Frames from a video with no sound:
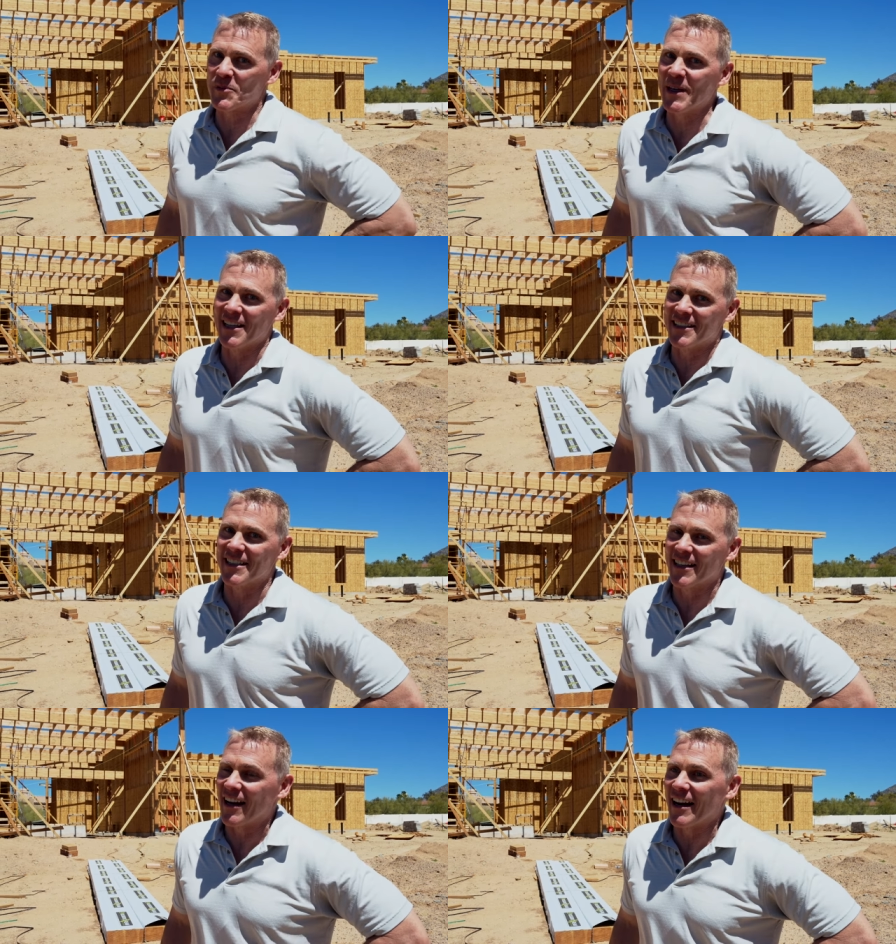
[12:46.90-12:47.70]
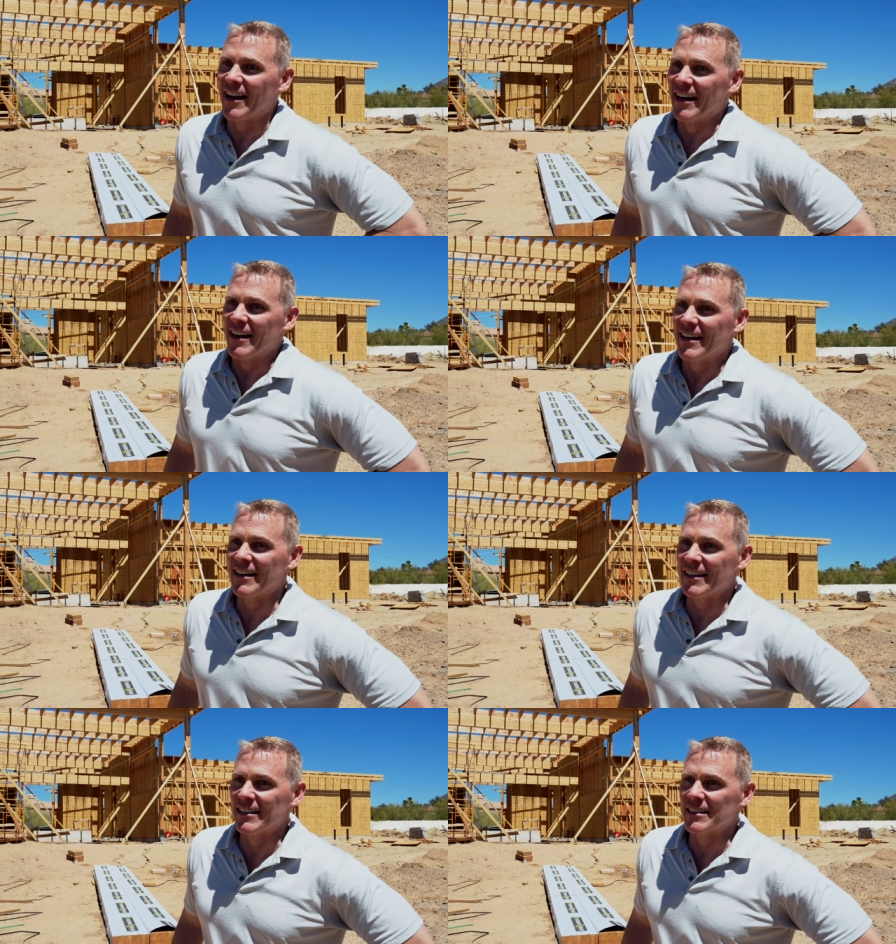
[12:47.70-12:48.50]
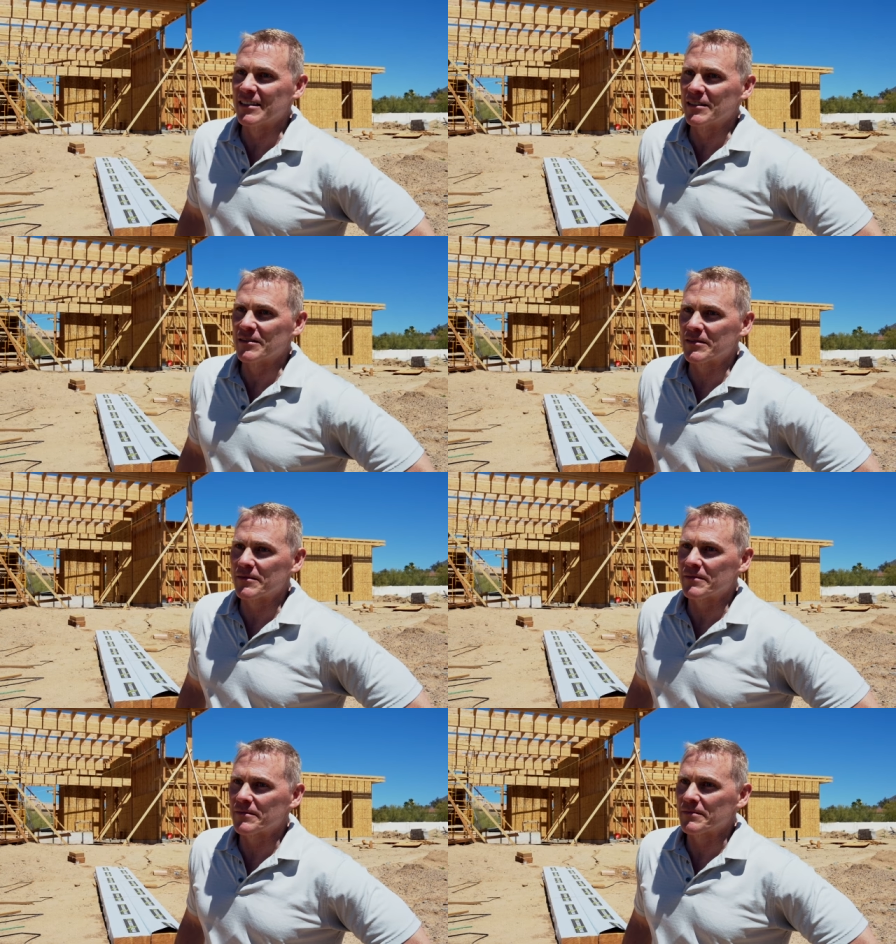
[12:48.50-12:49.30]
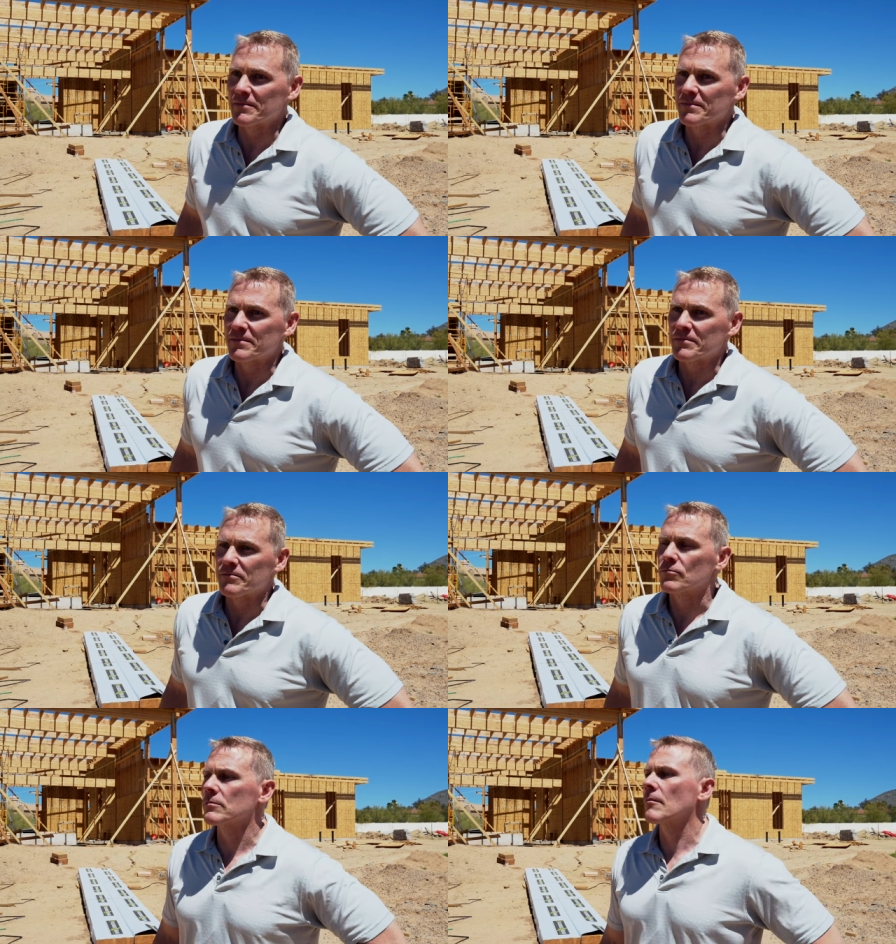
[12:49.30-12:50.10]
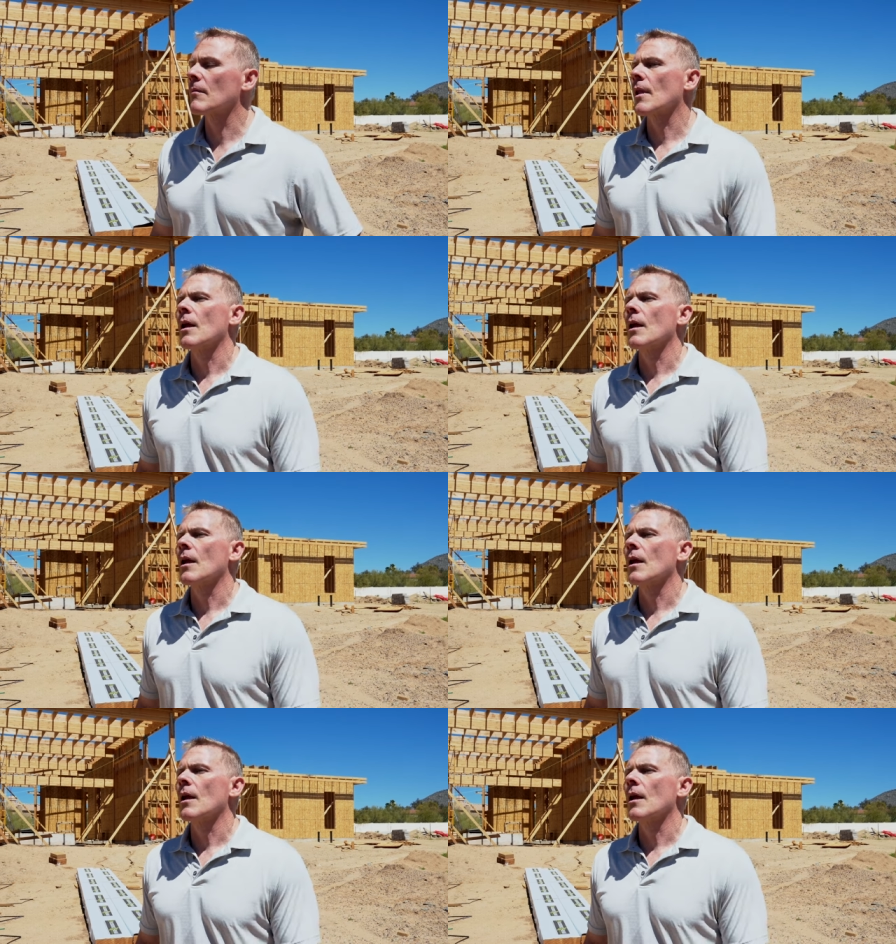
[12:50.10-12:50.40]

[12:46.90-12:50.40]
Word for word: speed, didn't I? Well, your little speed test didn't end well, did it?